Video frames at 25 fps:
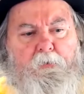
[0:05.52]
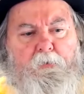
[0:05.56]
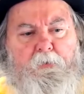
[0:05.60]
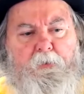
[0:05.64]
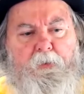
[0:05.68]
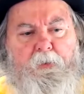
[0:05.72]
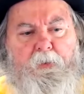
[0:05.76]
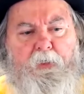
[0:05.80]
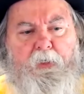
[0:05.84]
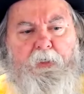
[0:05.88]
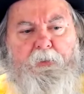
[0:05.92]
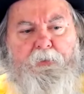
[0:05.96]

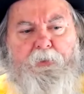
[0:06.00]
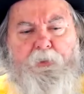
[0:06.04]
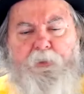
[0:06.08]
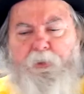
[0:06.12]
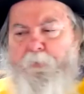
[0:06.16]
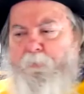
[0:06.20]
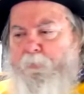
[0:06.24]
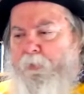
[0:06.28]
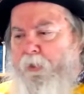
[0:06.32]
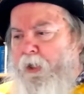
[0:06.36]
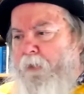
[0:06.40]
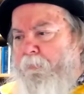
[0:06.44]
Today's
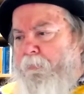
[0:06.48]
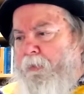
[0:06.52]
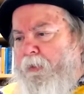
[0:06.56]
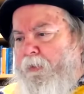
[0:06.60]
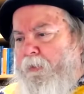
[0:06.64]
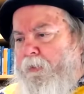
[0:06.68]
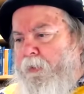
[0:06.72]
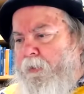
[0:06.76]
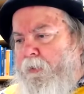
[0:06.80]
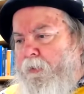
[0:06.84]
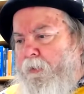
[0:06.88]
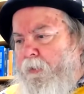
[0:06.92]

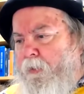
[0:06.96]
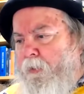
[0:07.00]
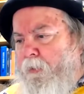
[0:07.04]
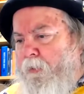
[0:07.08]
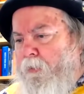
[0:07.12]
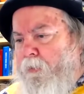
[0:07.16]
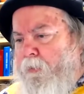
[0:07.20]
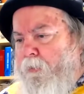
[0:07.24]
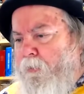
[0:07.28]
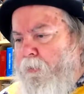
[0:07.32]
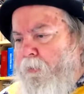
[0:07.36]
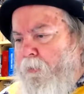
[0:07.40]
experiment
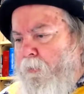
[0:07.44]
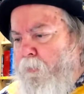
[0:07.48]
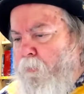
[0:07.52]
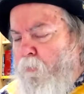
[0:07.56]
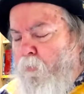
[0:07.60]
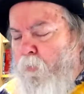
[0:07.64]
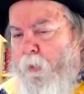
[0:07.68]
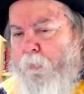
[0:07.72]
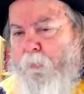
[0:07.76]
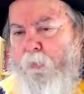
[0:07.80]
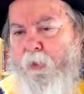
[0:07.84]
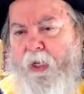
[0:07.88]
is
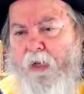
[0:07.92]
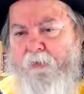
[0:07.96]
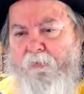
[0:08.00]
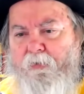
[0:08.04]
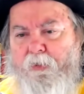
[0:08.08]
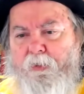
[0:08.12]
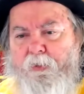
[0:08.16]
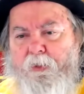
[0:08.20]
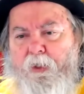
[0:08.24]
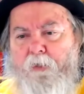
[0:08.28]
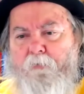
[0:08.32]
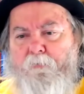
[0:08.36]
one we
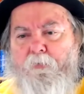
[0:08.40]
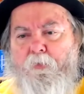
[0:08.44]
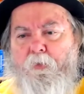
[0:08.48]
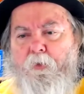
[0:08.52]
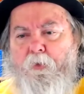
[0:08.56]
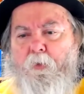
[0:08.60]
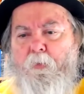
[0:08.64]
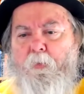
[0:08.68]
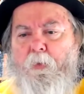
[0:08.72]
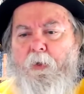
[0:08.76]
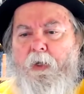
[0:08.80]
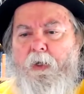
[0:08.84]
haven't done for
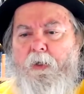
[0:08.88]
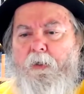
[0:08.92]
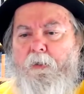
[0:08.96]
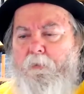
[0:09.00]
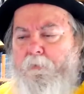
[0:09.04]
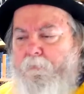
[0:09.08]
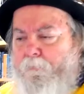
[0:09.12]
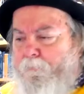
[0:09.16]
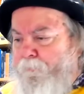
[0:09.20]
a while.